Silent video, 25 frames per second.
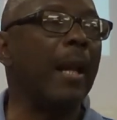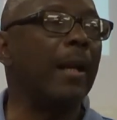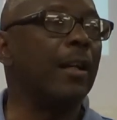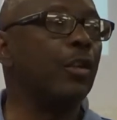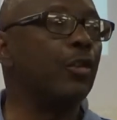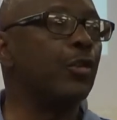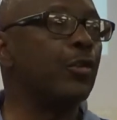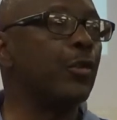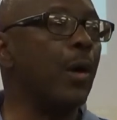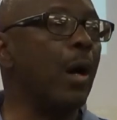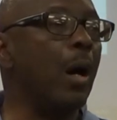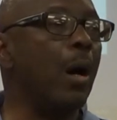to
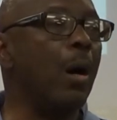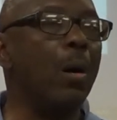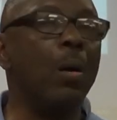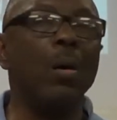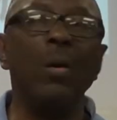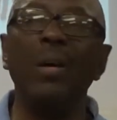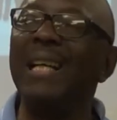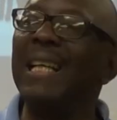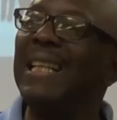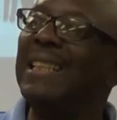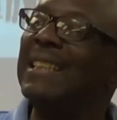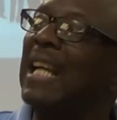
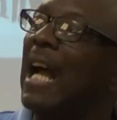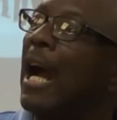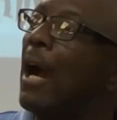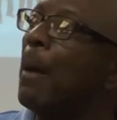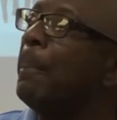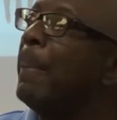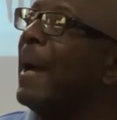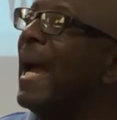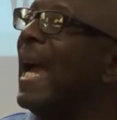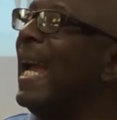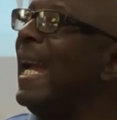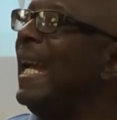control is
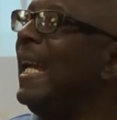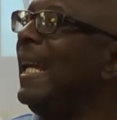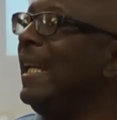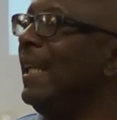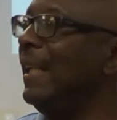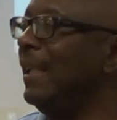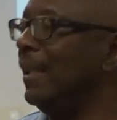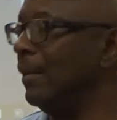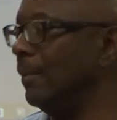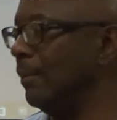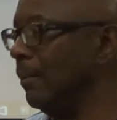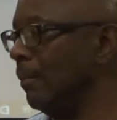our
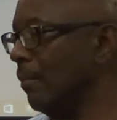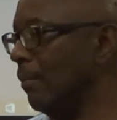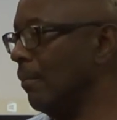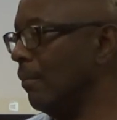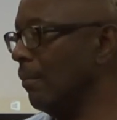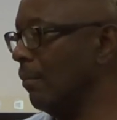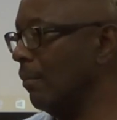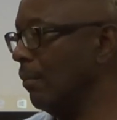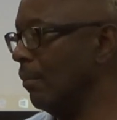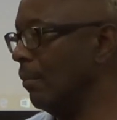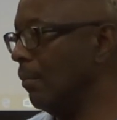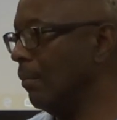pain.
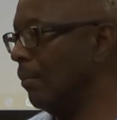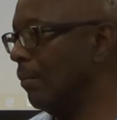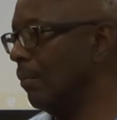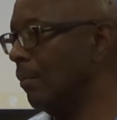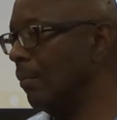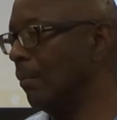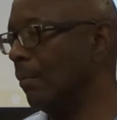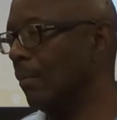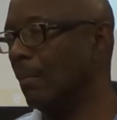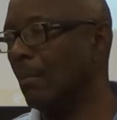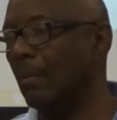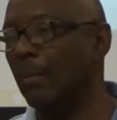
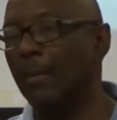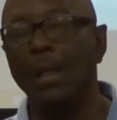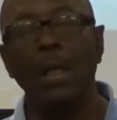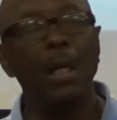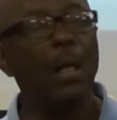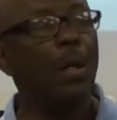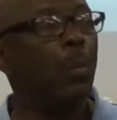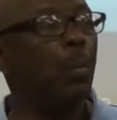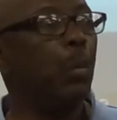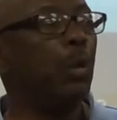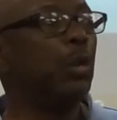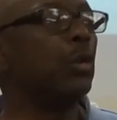
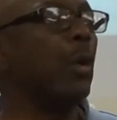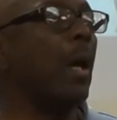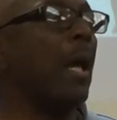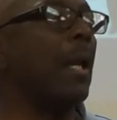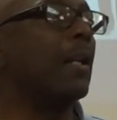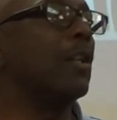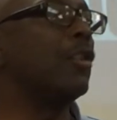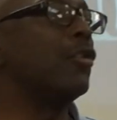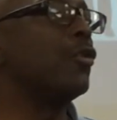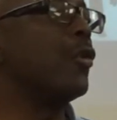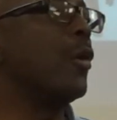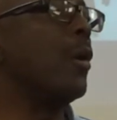We try
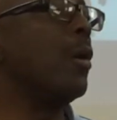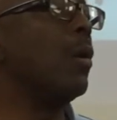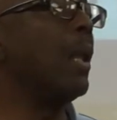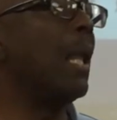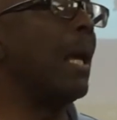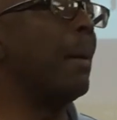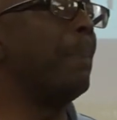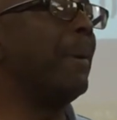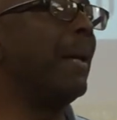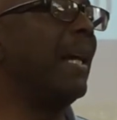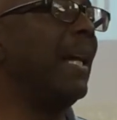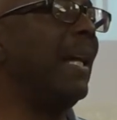to control
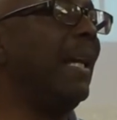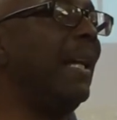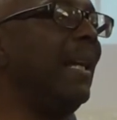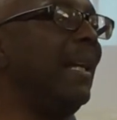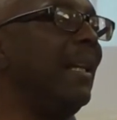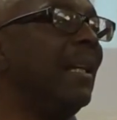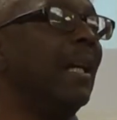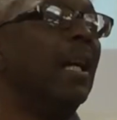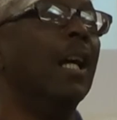our pain.